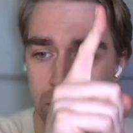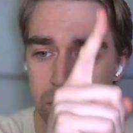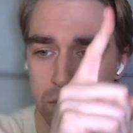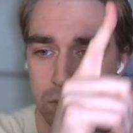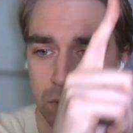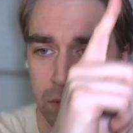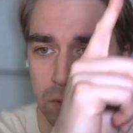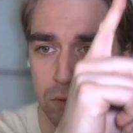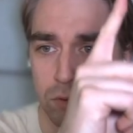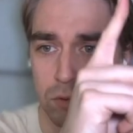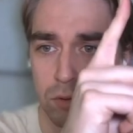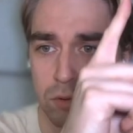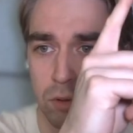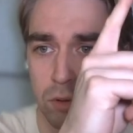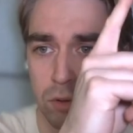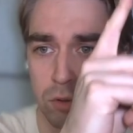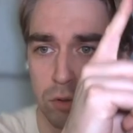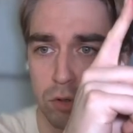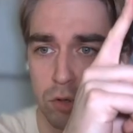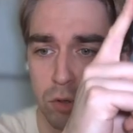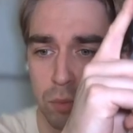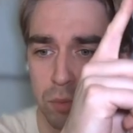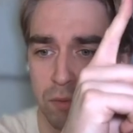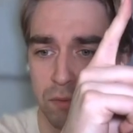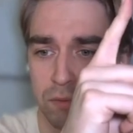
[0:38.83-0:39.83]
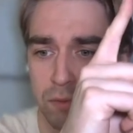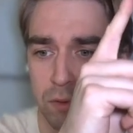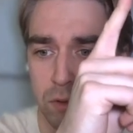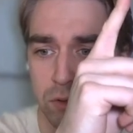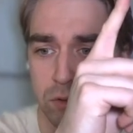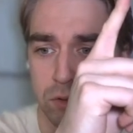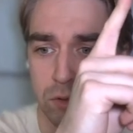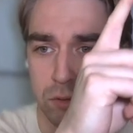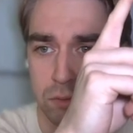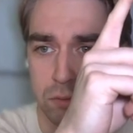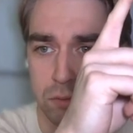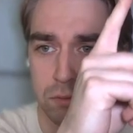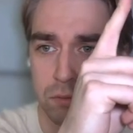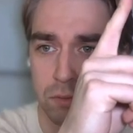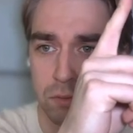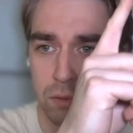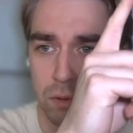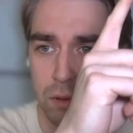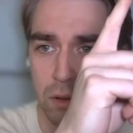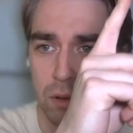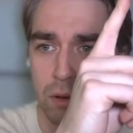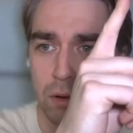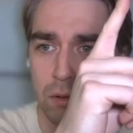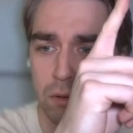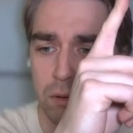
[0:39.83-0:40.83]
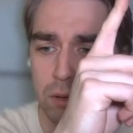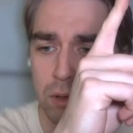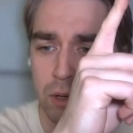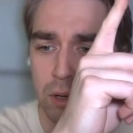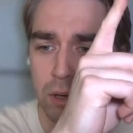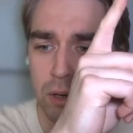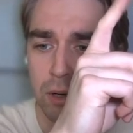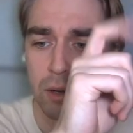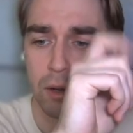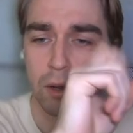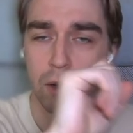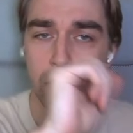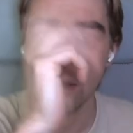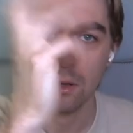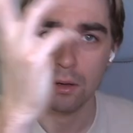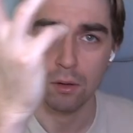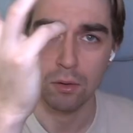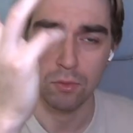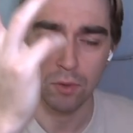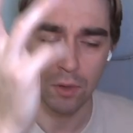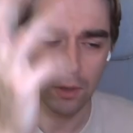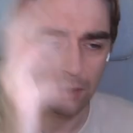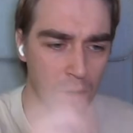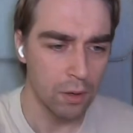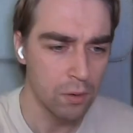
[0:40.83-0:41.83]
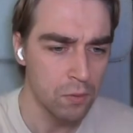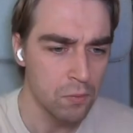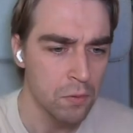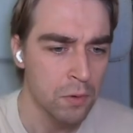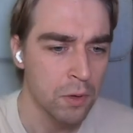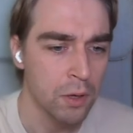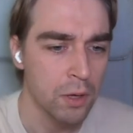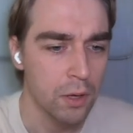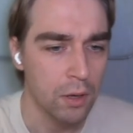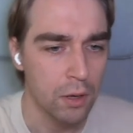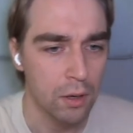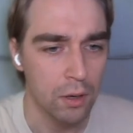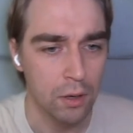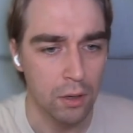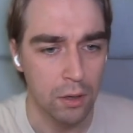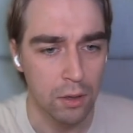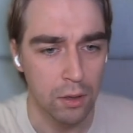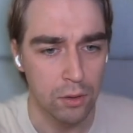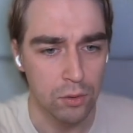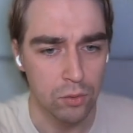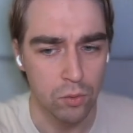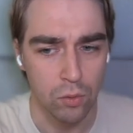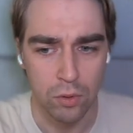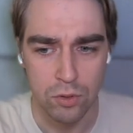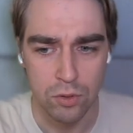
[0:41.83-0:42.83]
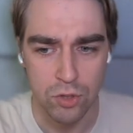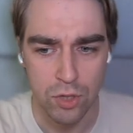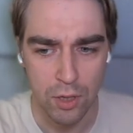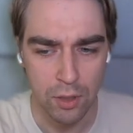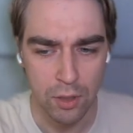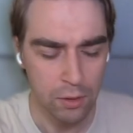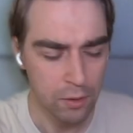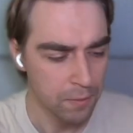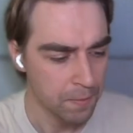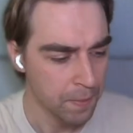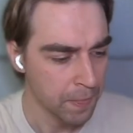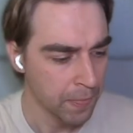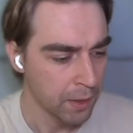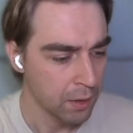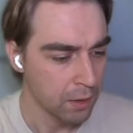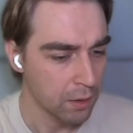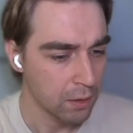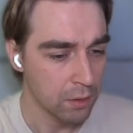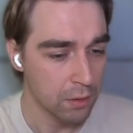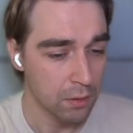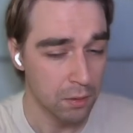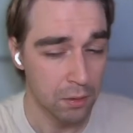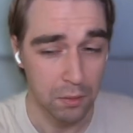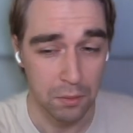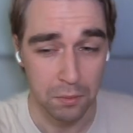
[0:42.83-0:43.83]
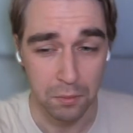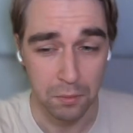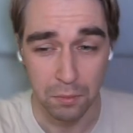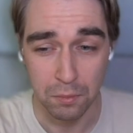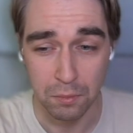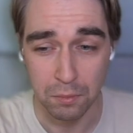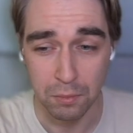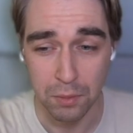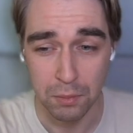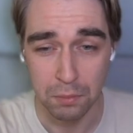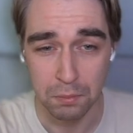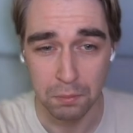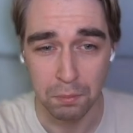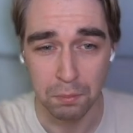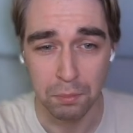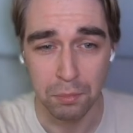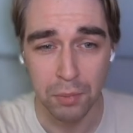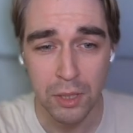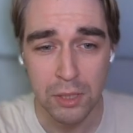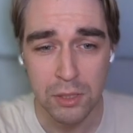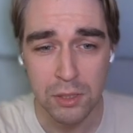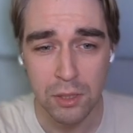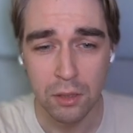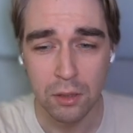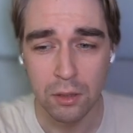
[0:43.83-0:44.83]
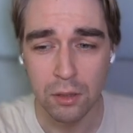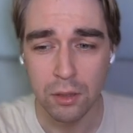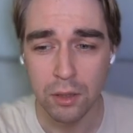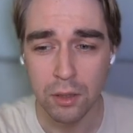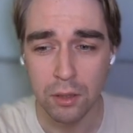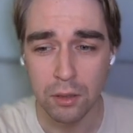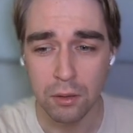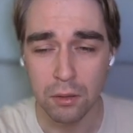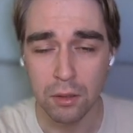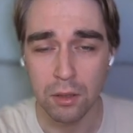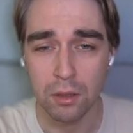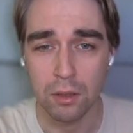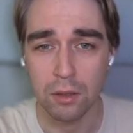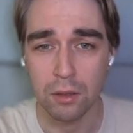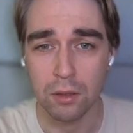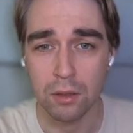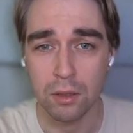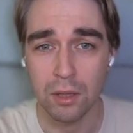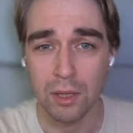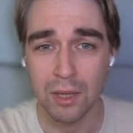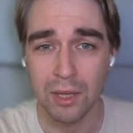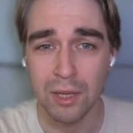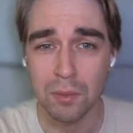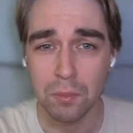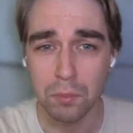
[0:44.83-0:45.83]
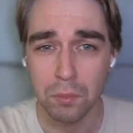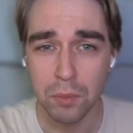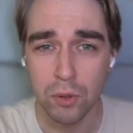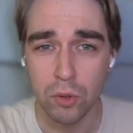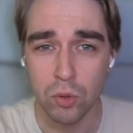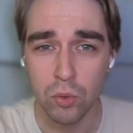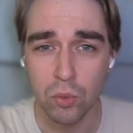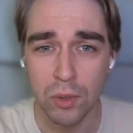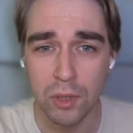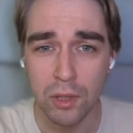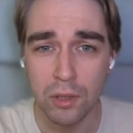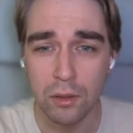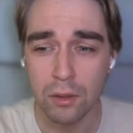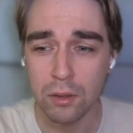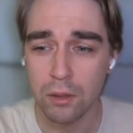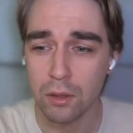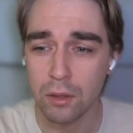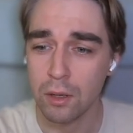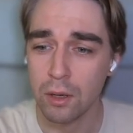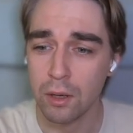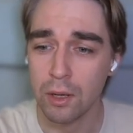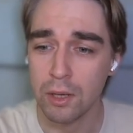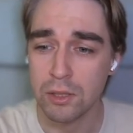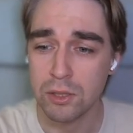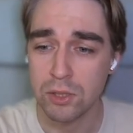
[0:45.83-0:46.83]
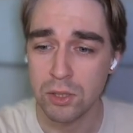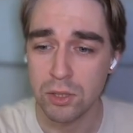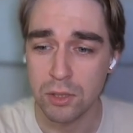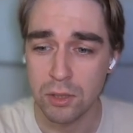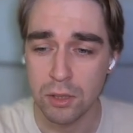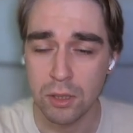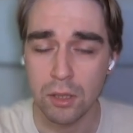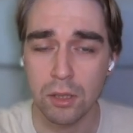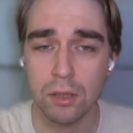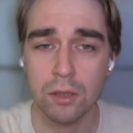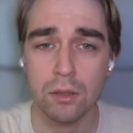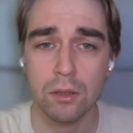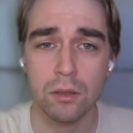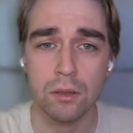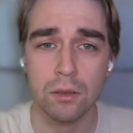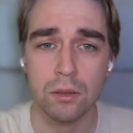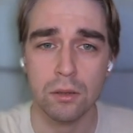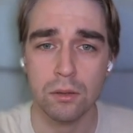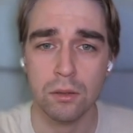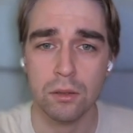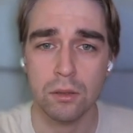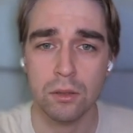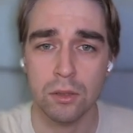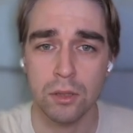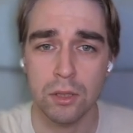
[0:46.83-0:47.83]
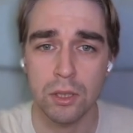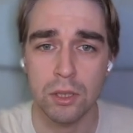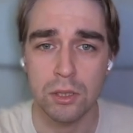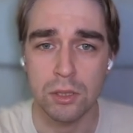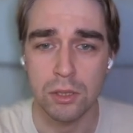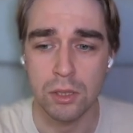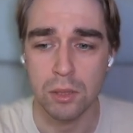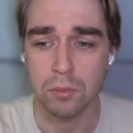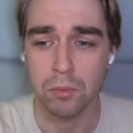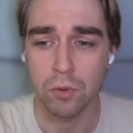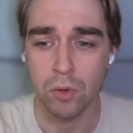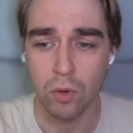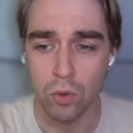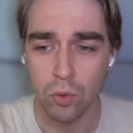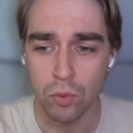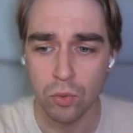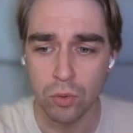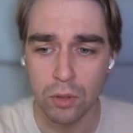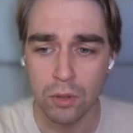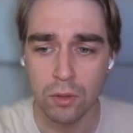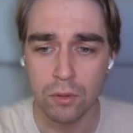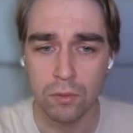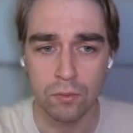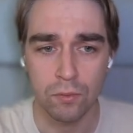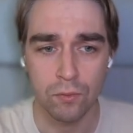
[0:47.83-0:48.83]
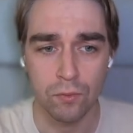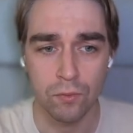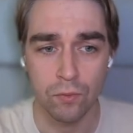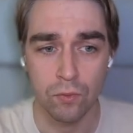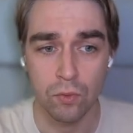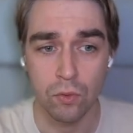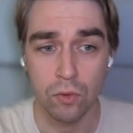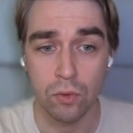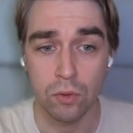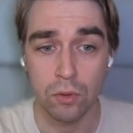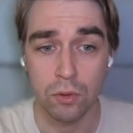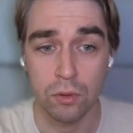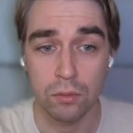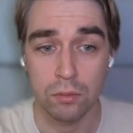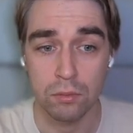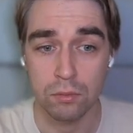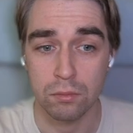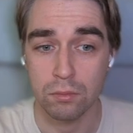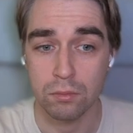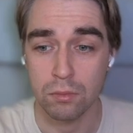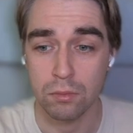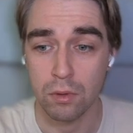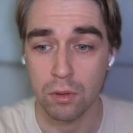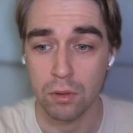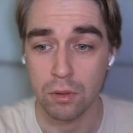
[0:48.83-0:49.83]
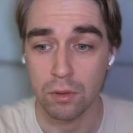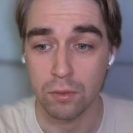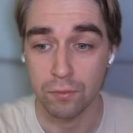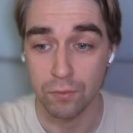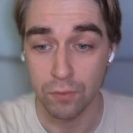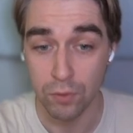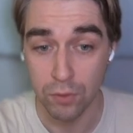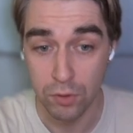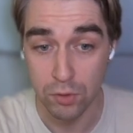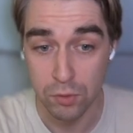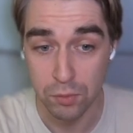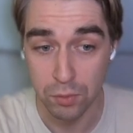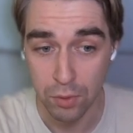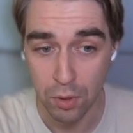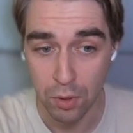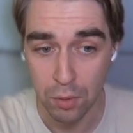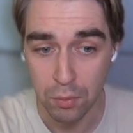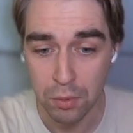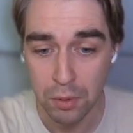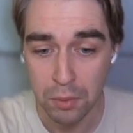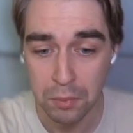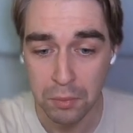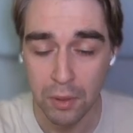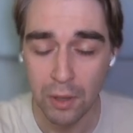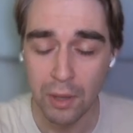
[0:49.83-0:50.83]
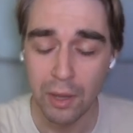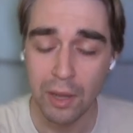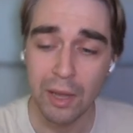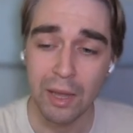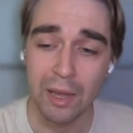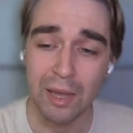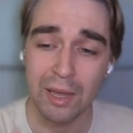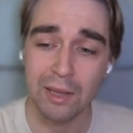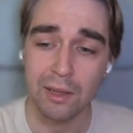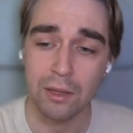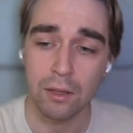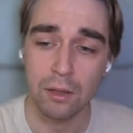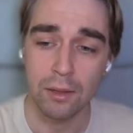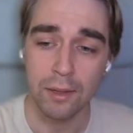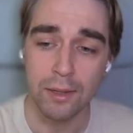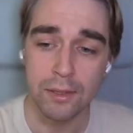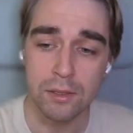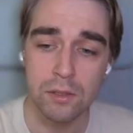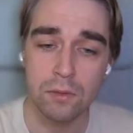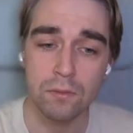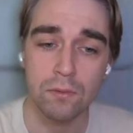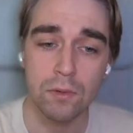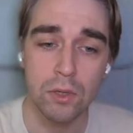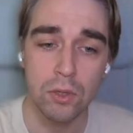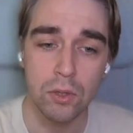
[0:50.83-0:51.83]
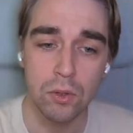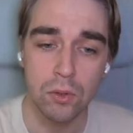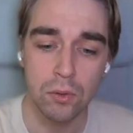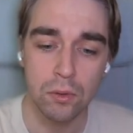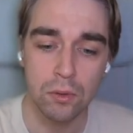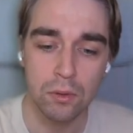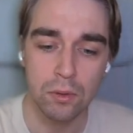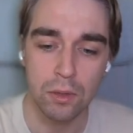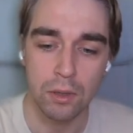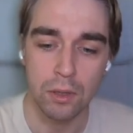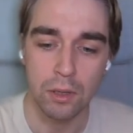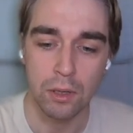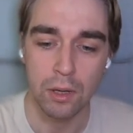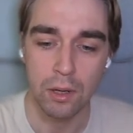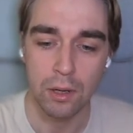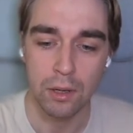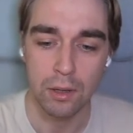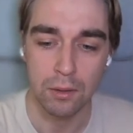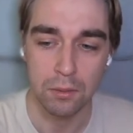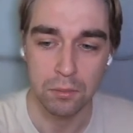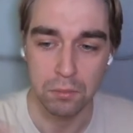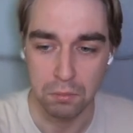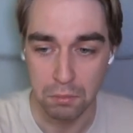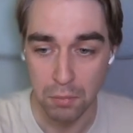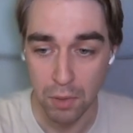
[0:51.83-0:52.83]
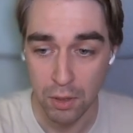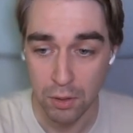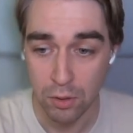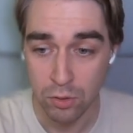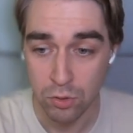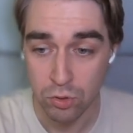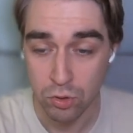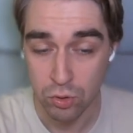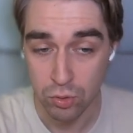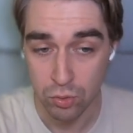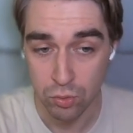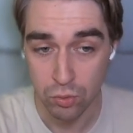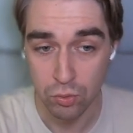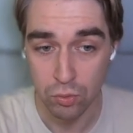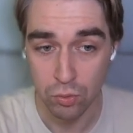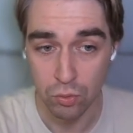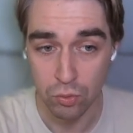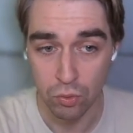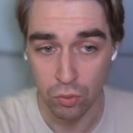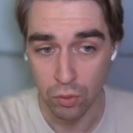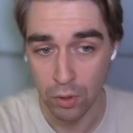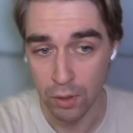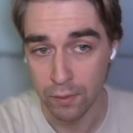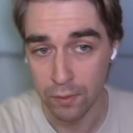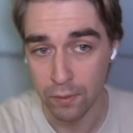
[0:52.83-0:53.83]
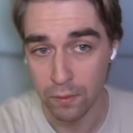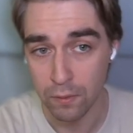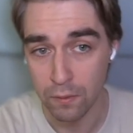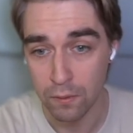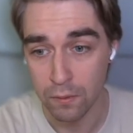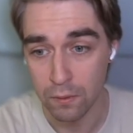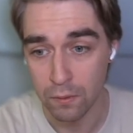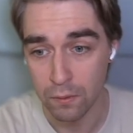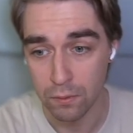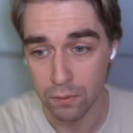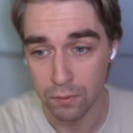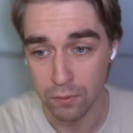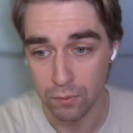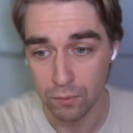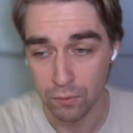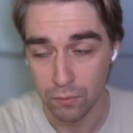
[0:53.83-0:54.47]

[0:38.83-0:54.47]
on top of this here right now. You can check. But basically, in between, I still did some coding for this problem. In the last video, I managed to run the